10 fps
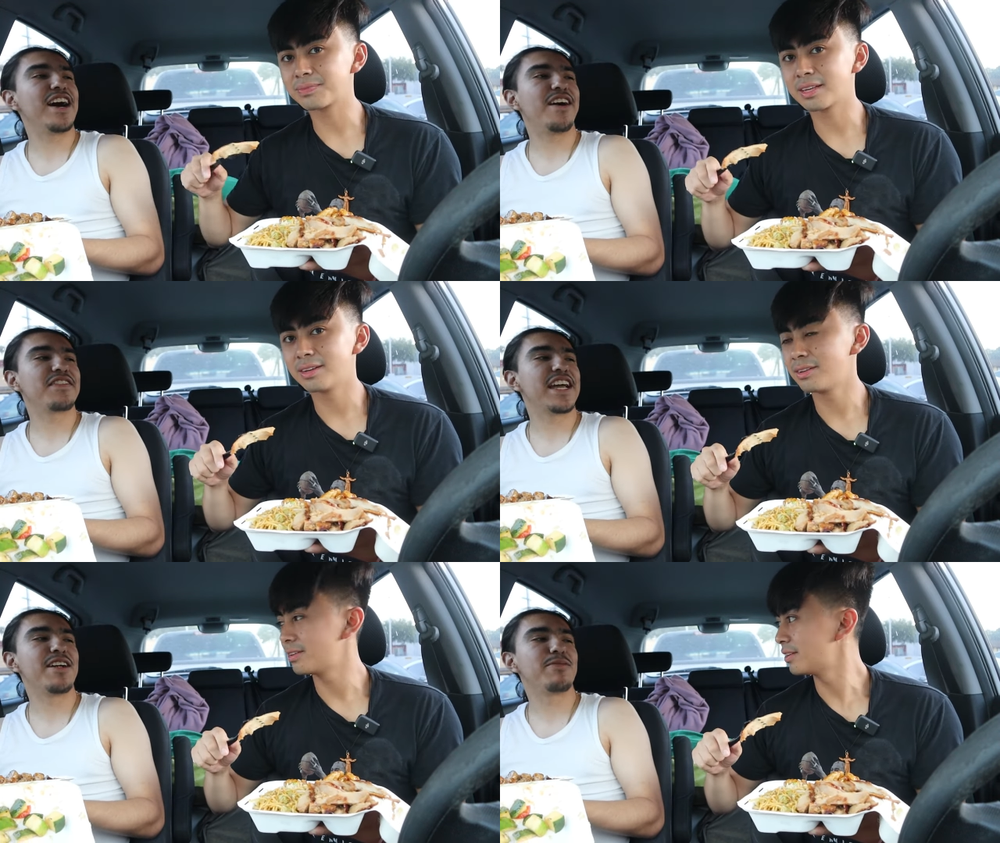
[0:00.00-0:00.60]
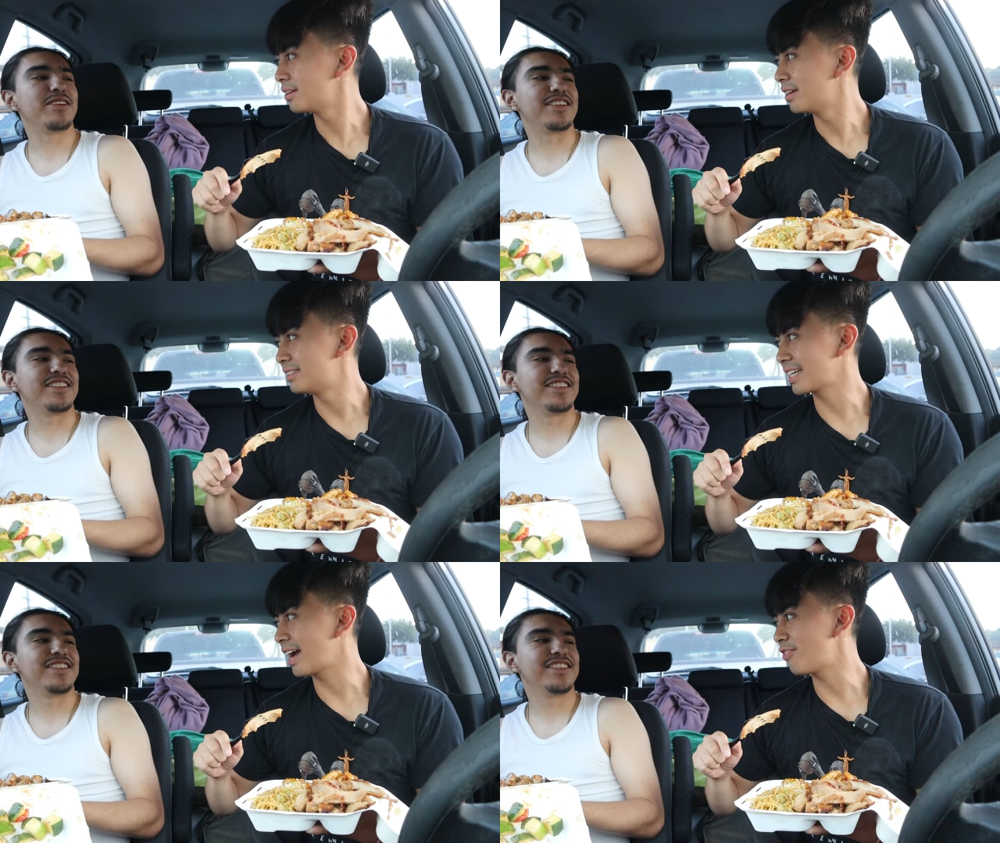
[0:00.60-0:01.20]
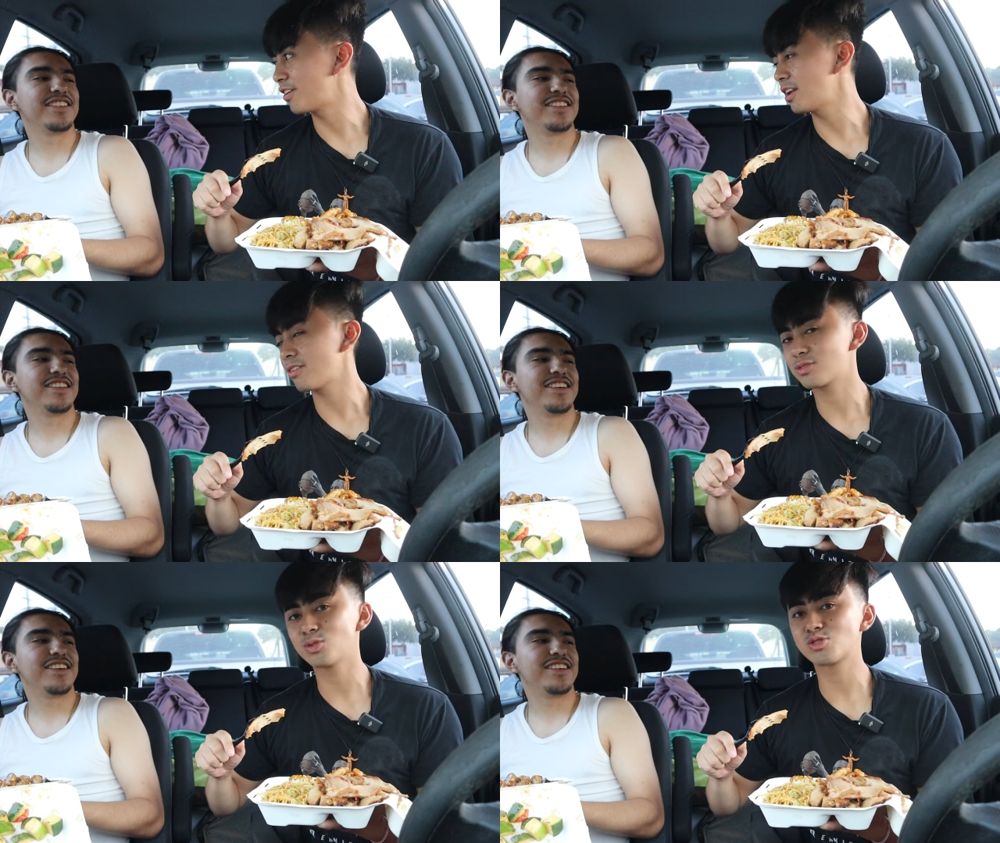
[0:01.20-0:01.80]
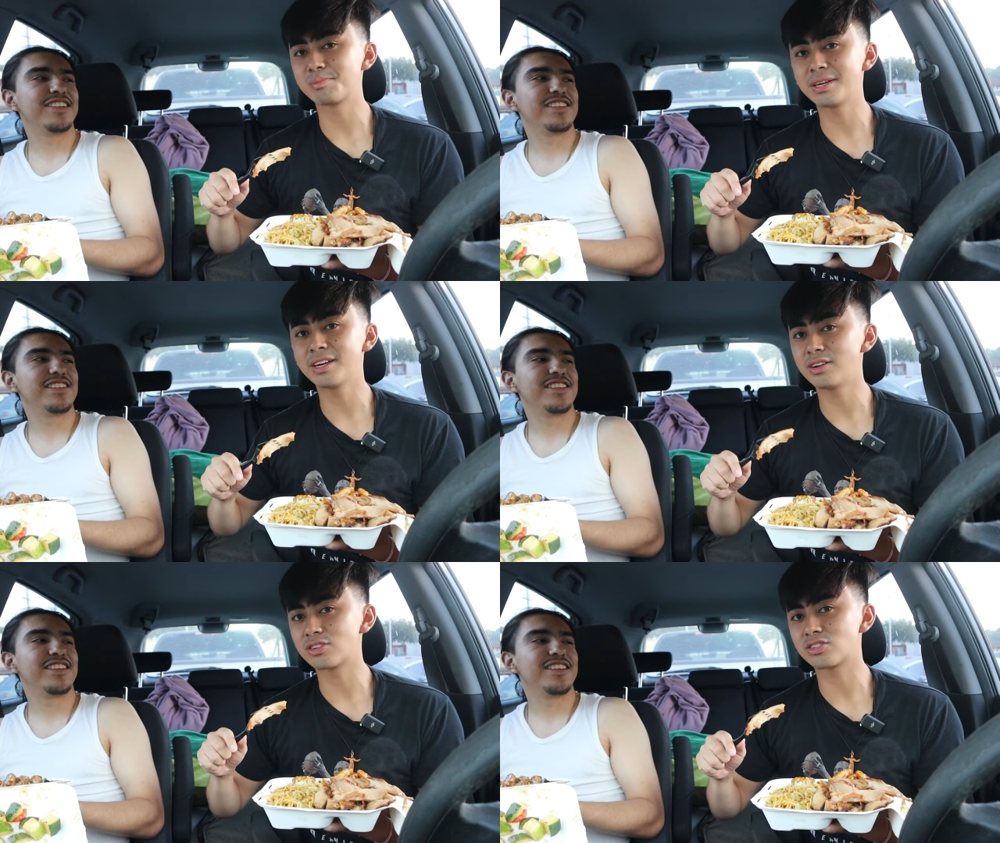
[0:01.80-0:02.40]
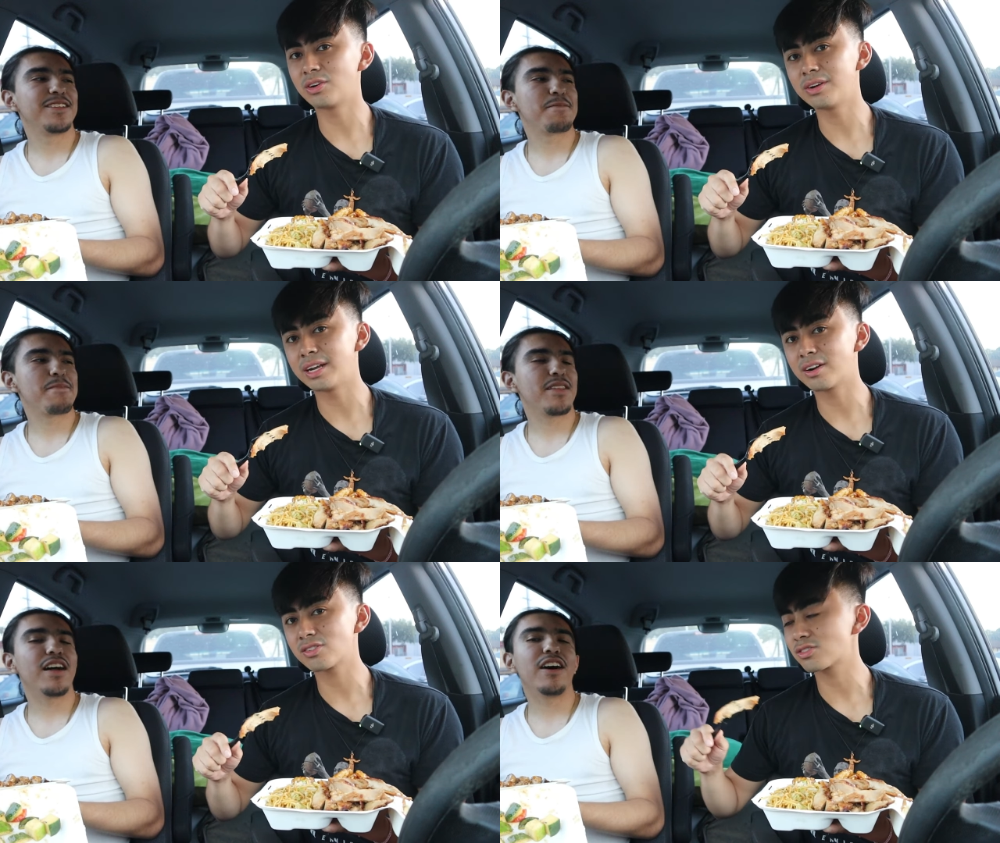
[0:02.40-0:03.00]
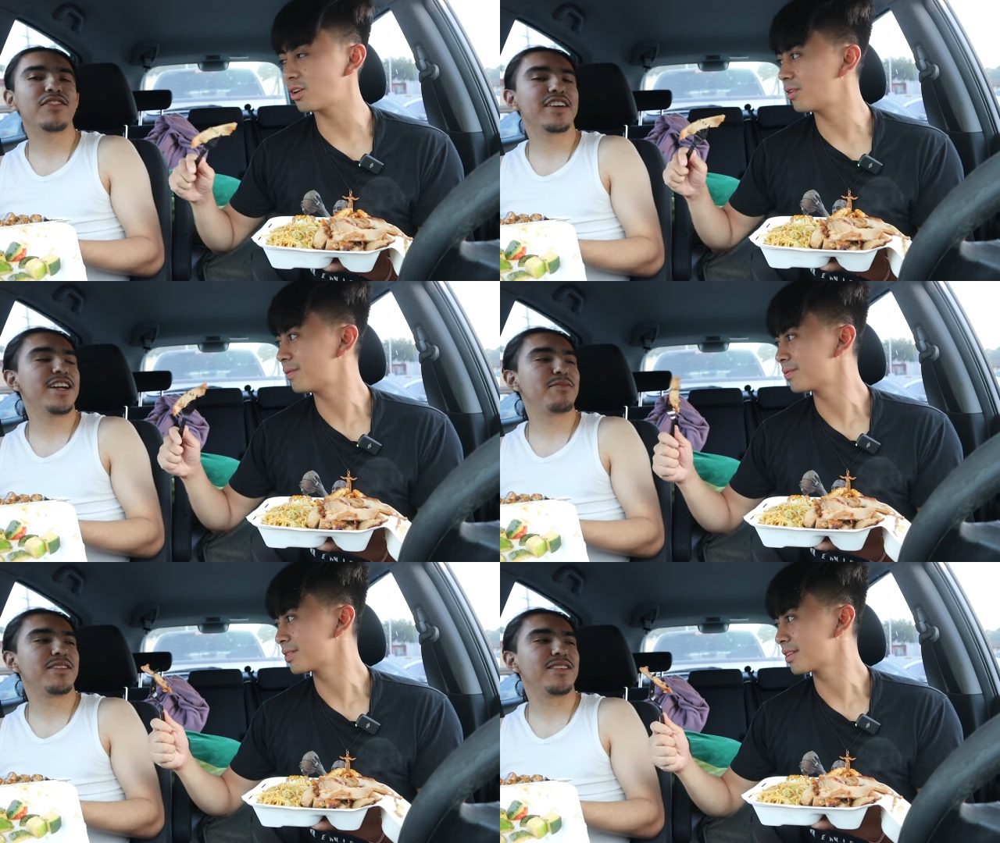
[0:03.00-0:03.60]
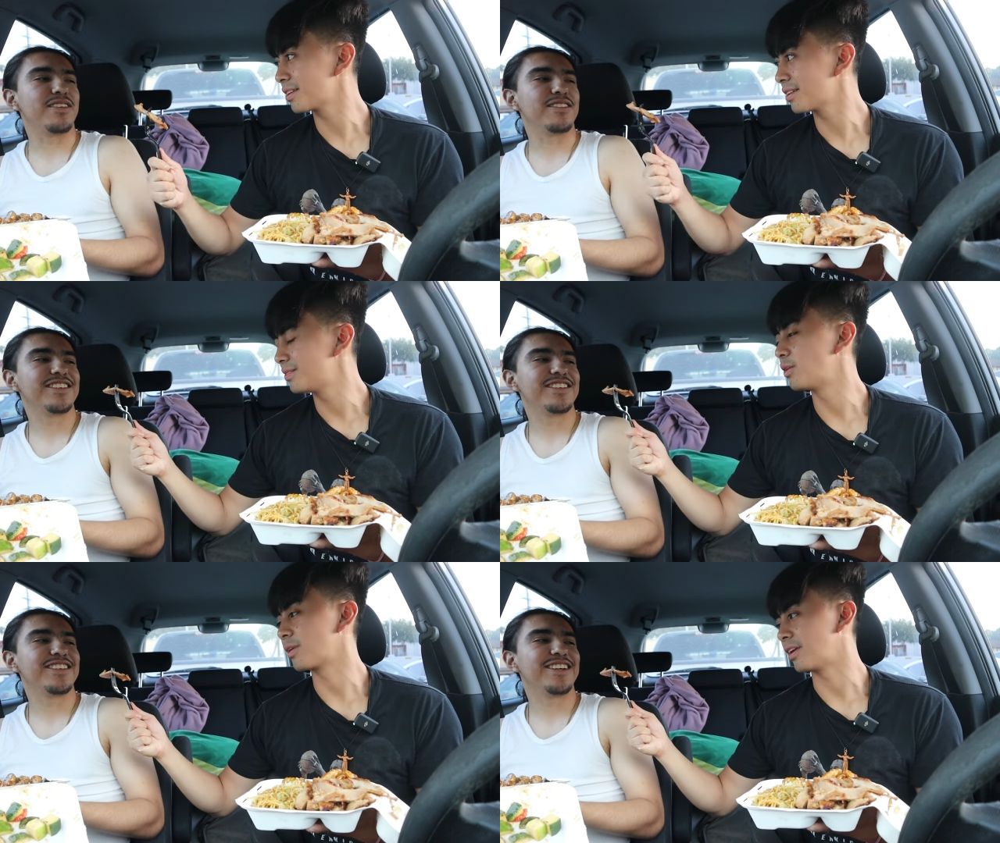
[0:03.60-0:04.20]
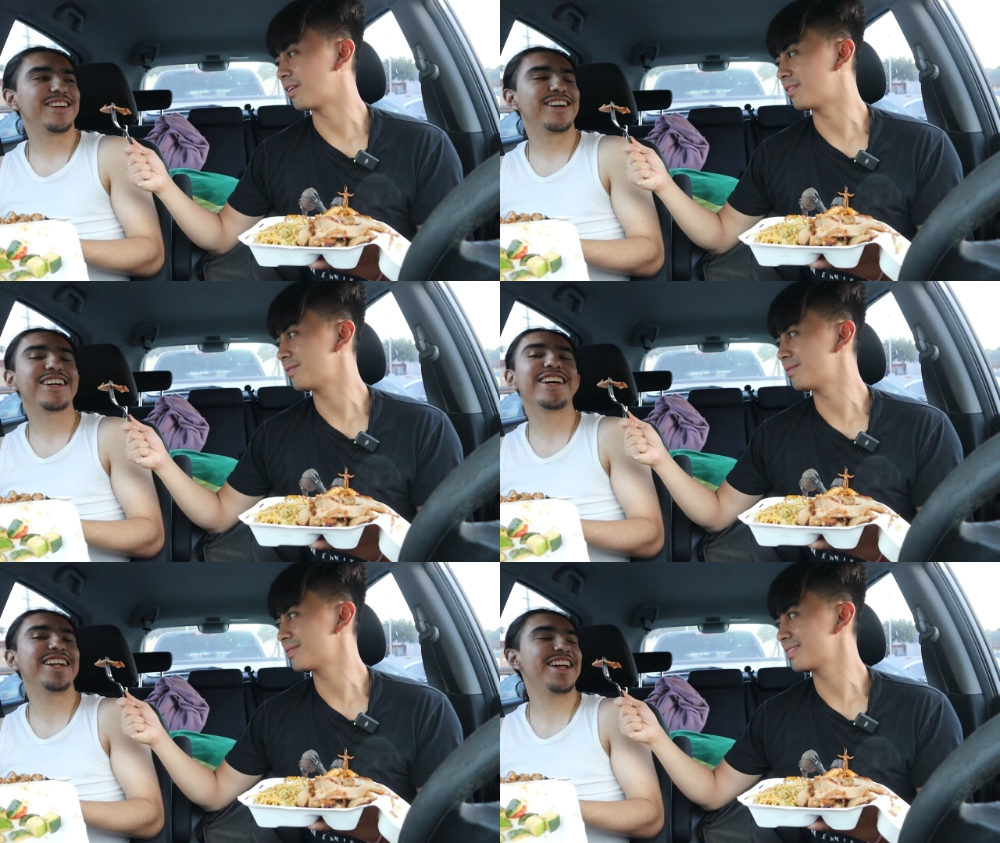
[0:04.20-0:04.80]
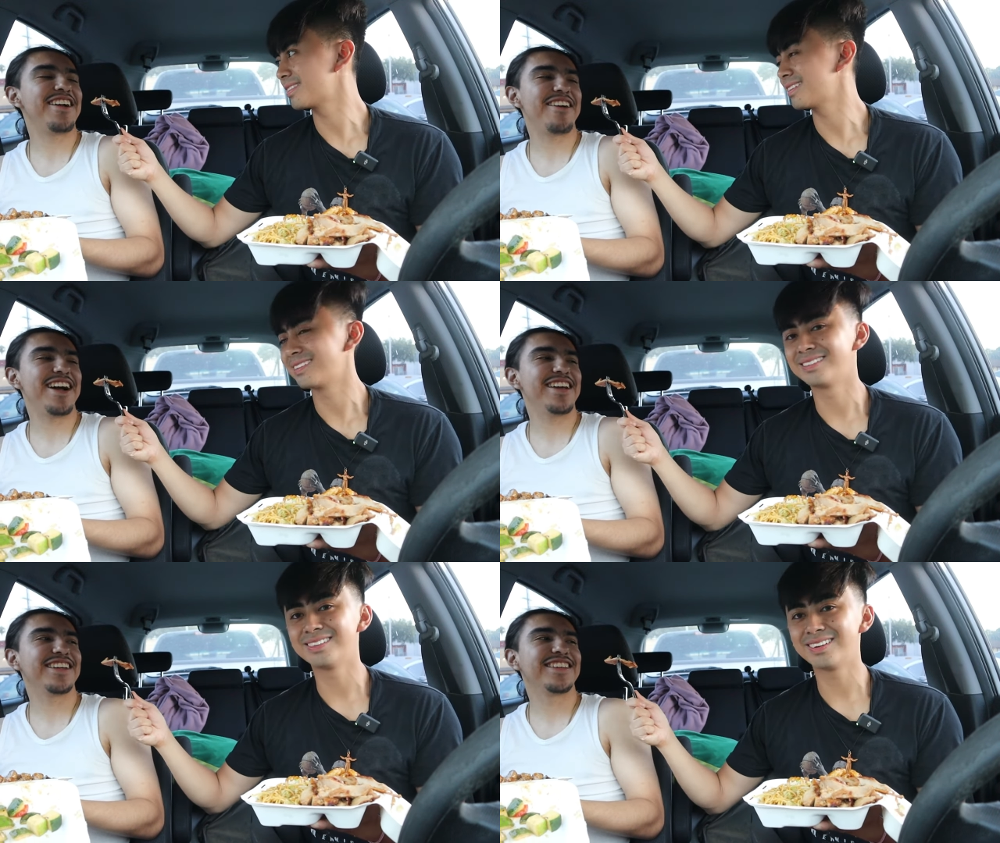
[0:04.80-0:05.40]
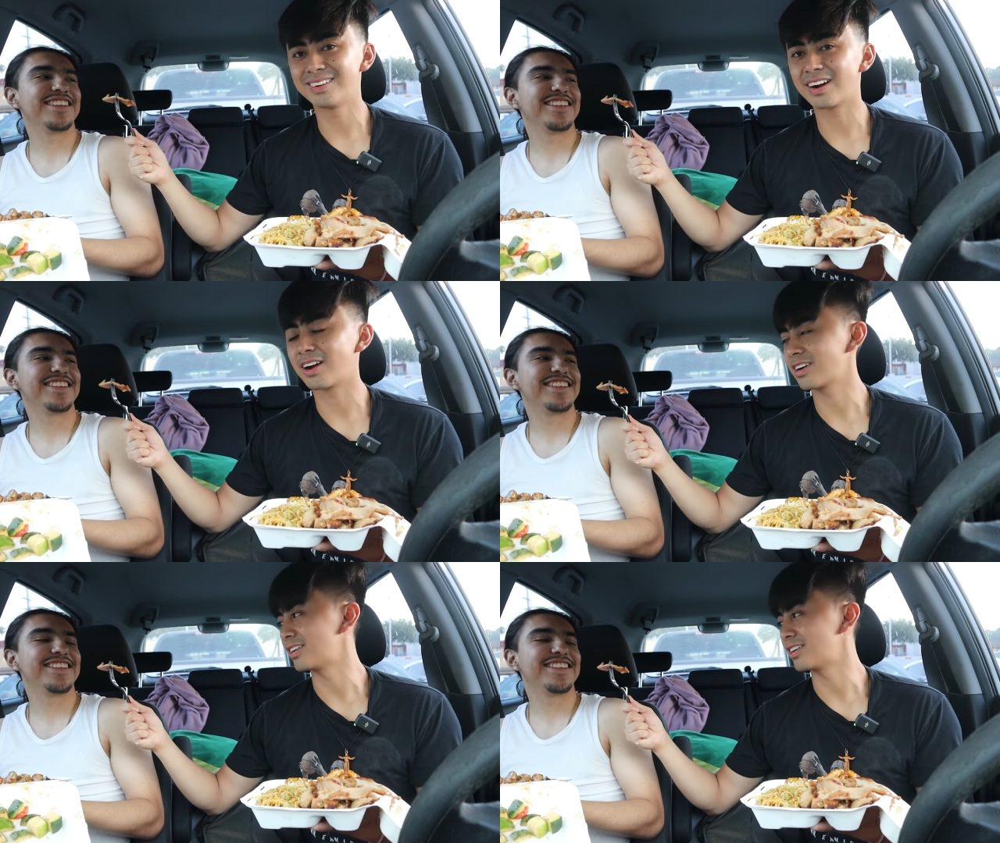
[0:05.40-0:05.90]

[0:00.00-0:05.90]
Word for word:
Speaker 1: off camera. Like, I fell off social media and you're still here. So off camera though. No, right now. Cut it out, right? No, all right, I'll